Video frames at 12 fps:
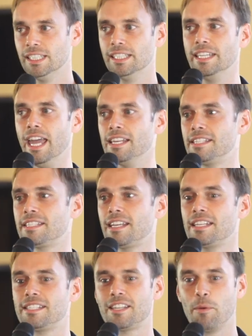Yes,
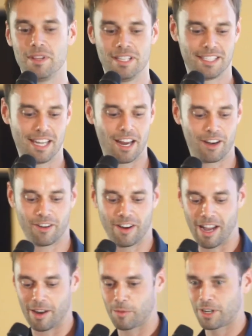I stumped the entire
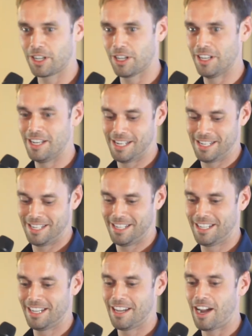crowd. We're good.
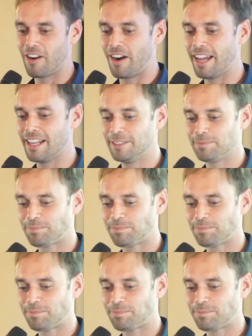All right.